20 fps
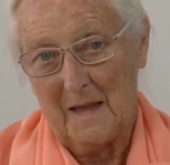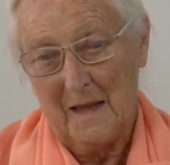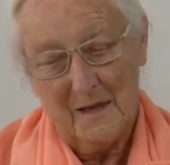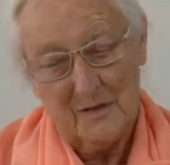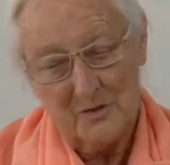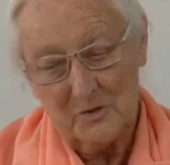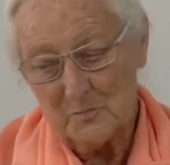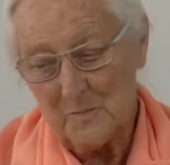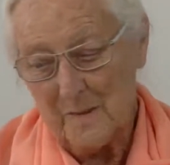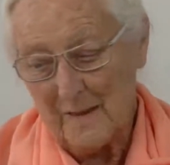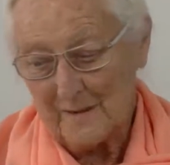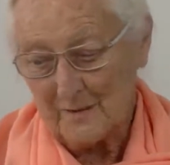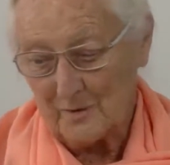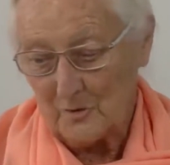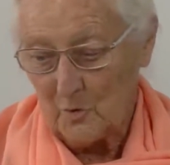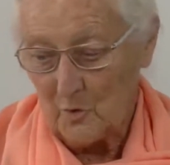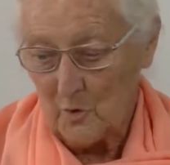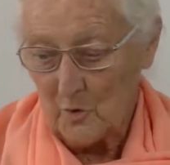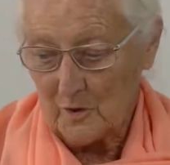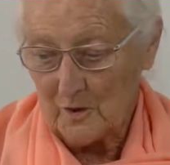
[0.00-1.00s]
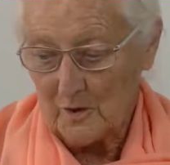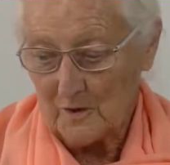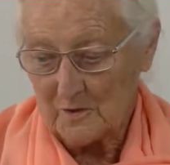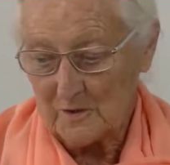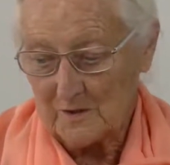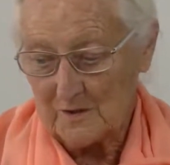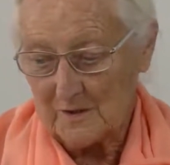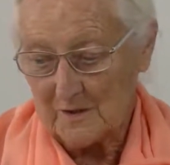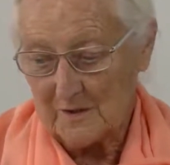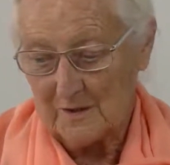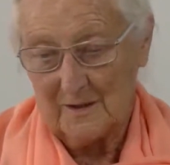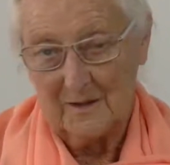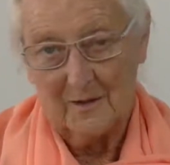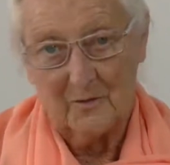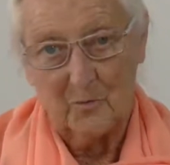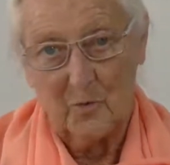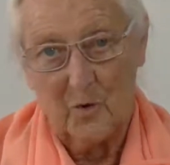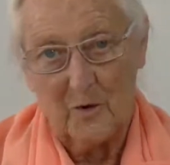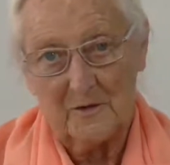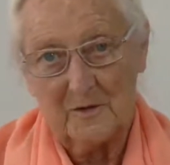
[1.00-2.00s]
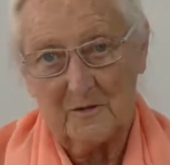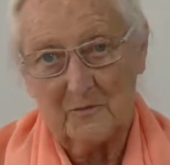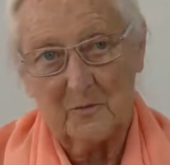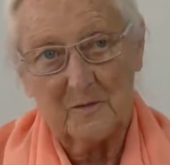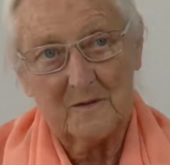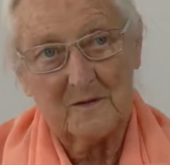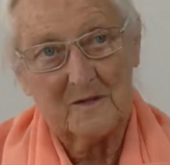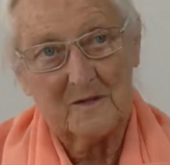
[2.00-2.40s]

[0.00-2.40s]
And you might look at what have we